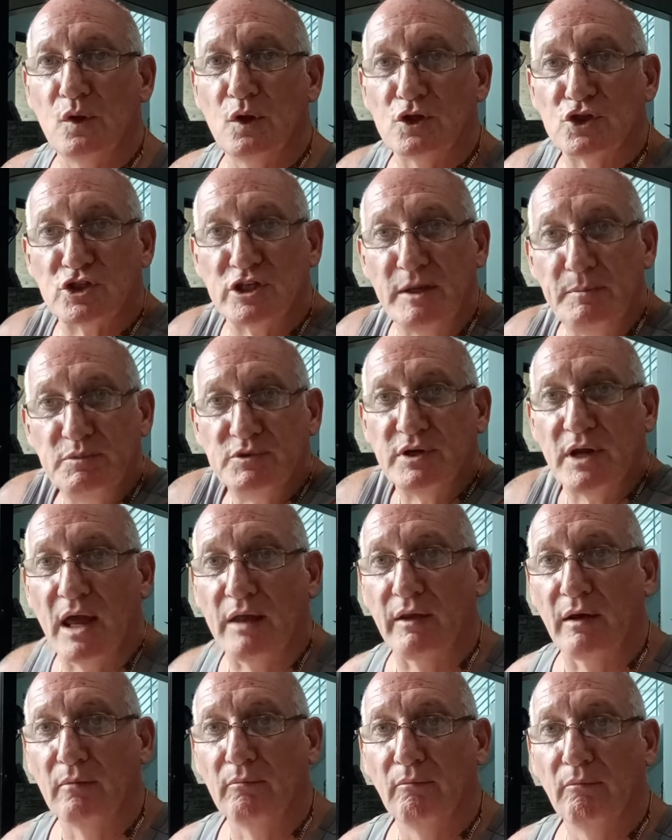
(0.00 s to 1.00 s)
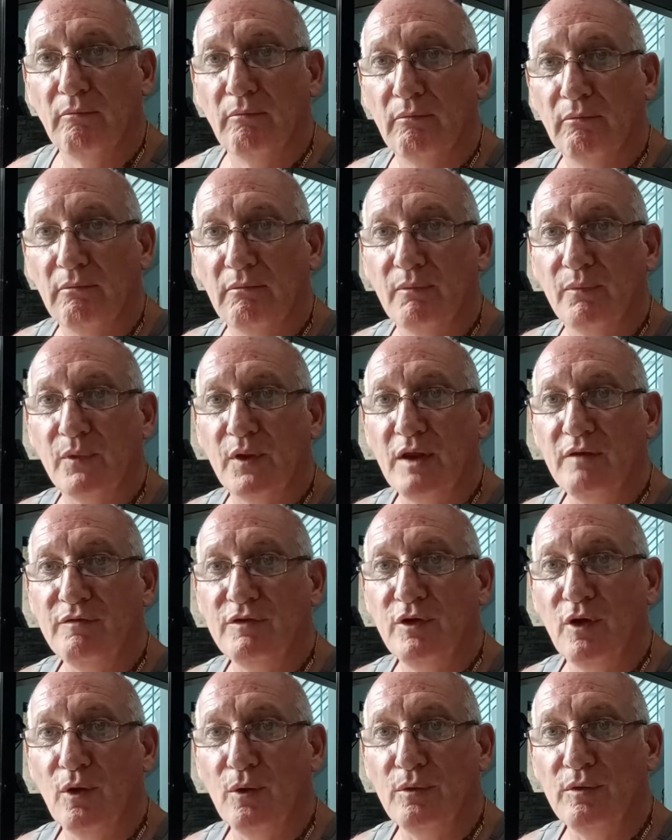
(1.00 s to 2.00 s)
sleep together,
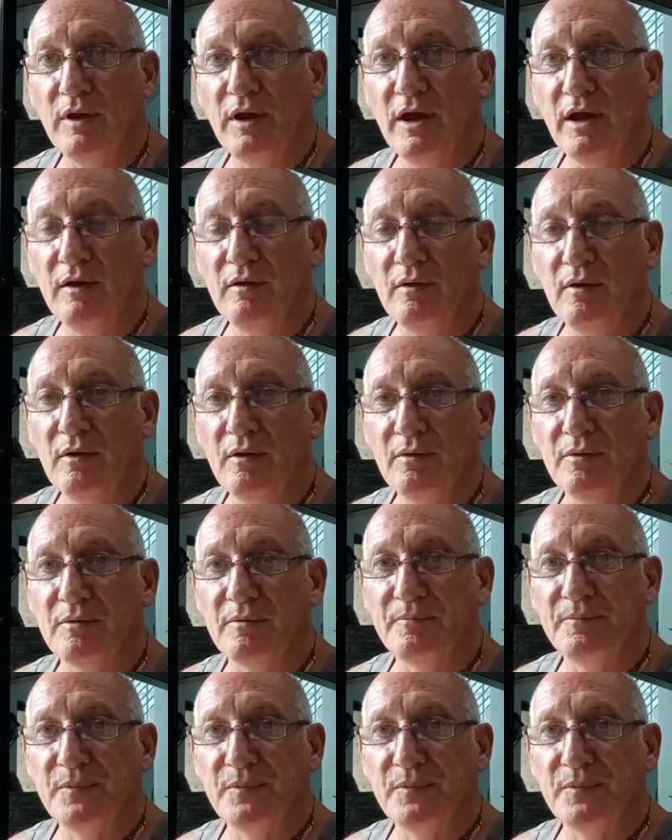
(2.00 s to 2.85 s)
even though they're